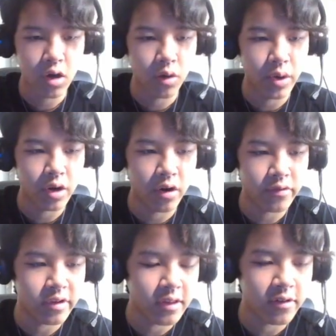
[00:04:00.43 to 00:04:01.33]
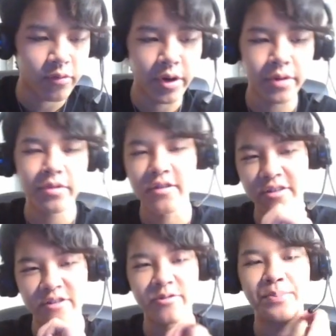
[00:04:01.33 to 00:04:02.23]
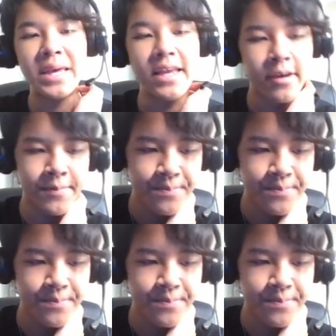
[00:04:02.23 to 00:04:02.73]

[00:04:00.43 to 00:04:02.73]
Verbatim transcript: Oh, wait, no, I've seen this one. This is Speed.